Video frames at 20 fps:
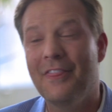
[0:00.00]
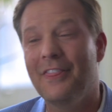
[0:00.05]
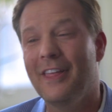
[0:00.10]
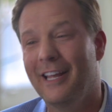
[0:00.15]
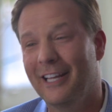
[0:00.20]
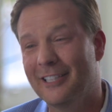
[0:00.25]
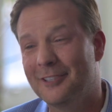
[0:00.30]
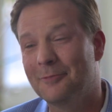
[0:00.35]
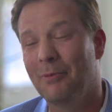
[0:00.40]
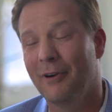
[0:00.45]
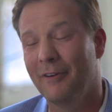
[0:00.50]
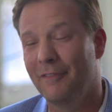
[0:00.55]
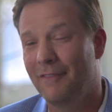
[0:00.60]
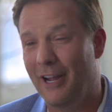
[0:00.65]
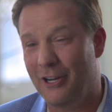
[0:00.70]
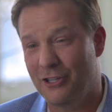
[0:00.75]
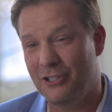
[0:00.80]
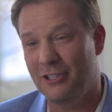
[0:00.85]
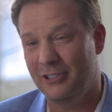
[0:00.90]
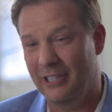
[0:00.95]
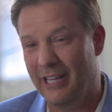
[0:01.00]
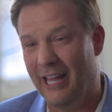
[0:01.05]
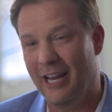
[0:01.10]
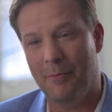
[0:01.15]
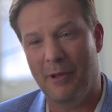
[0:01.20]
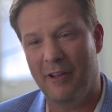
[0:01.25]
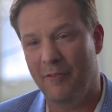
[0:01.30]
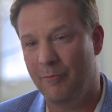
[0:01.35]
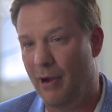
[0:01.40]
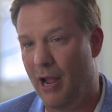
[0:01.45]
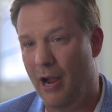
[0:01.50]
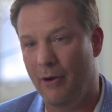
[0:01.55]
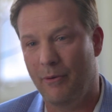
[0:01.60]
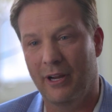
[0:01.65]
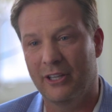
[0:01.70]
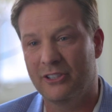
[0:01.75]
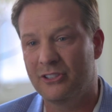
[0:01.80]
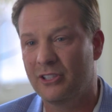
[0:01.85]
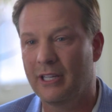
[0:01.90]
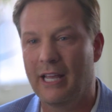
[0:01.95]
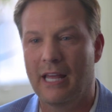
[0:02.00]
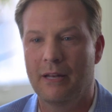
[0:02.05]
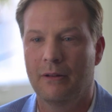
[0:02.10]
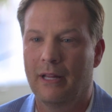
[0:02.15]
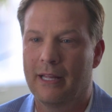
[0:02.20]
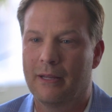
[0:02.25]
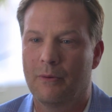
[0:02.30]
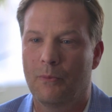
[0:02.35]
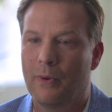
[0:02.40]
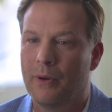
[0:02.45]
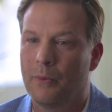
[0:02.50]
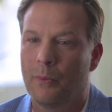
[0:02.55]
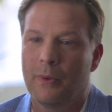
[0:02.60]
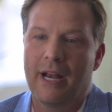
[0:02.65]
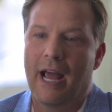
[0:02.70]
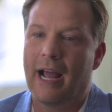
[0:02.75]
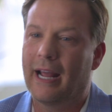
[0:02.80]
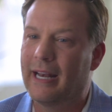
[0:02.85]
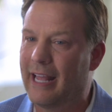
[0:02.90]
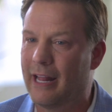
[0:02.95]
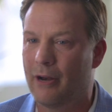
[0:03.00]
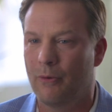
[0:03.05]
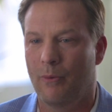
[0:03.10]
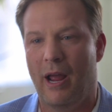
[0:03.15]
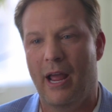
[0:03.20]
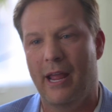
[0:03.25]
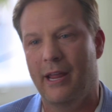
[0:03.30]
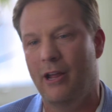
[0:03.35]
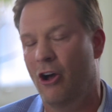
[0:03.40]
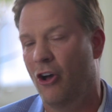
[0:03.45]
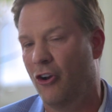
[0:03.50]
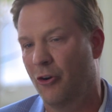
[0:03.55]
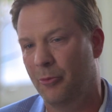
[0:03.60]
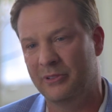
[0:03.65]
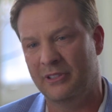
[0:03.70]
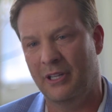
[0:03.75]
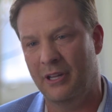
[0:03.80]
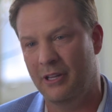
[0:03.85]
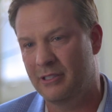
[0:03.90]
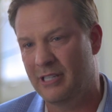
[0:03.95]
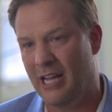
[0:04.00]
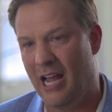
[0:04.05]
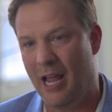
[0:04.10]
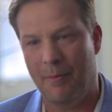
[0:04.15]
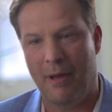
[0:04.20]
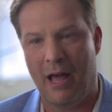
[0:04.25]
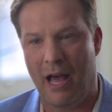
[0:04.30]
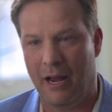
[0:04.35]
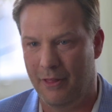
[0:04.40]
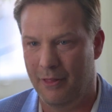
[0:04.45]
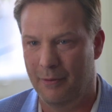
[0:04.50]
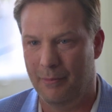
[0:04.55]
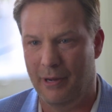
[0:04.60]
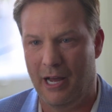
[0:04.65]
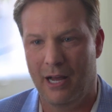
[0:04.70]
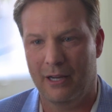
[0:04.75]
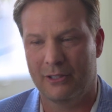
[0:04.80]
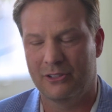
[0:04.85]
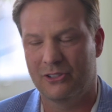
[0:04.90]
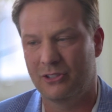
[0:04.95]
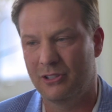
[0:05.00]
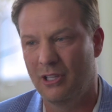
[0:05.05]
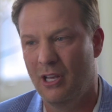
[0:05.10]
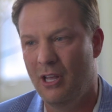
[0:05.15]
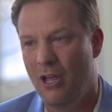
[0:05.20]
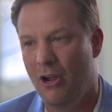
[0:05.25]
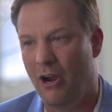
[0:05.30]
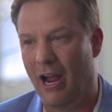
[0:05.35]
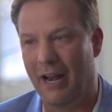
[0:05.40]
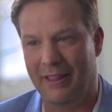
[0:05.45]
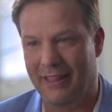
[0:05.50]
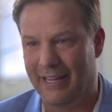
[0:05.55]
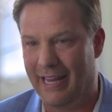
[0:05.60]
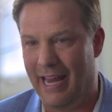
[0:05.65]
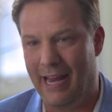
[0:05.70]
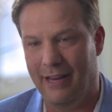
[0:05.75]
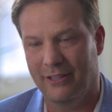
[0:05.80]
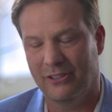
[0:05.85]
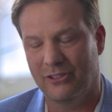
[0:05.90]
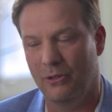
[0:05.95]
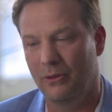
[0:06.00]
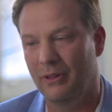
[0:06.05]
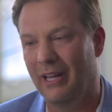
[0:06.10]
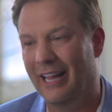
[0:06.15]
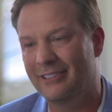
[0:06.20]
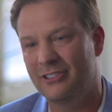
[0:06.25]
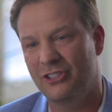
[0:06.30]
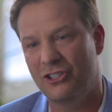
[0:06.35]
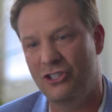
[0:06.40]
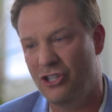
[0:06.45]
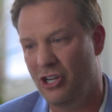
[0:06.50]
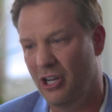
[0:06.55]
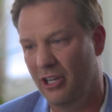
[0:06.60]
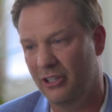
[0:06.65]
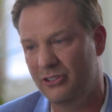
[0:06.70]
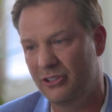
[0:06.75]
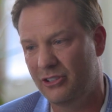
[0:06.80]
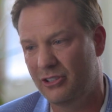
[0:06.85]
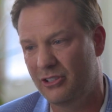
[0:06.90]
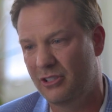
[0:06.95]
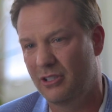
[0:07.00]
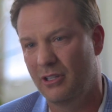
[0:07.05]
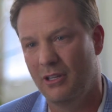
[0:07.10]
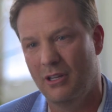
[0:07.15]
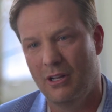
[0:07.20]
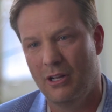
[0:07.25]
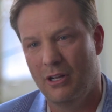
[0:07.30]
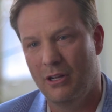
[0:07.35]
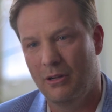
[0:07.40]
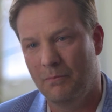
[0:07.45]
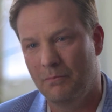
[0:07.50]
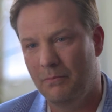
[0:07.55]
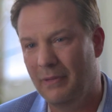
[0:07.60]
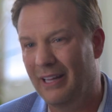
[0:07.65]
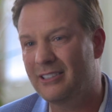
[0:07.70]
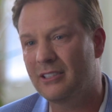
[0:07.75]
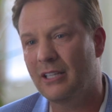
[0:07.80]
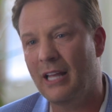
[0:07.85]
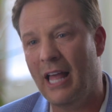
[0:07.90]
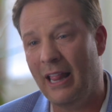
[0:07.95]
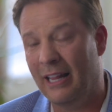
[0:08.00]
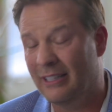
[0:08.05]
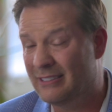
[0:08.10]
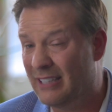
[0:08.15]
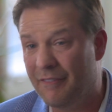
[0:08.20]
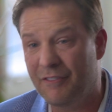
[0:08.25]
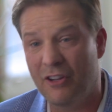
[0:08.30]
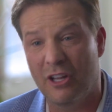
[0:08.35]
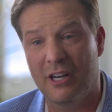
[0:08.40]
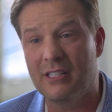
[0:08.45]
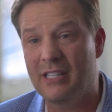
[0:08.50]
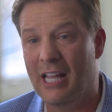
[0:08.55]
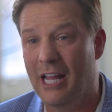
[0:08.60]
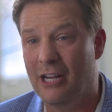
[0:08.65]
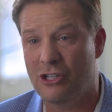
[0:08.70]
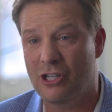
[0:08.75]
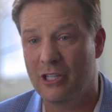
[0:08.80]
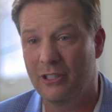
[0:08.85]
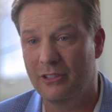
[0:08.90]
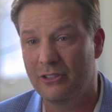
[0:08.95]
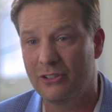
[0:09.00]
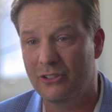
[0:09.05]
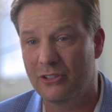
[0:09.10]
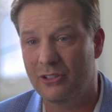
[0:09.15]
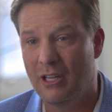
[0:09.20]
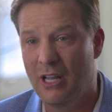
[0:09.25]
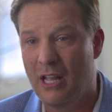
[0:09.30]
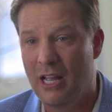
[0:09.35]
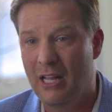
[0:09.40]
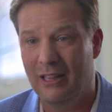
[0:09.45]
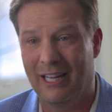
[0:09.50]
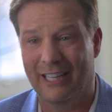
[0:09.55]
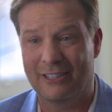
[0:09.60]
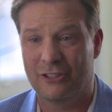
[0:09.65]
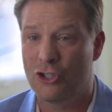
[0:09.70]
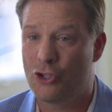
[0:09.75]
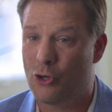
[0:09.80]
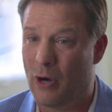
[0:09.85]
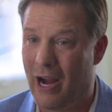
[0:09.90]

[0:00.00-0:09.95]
I think it's perfection is the enemy of progress. Again, like we're not going to get it right 100% of the time out of the box, out of the gate. So let's have good intentions. Let's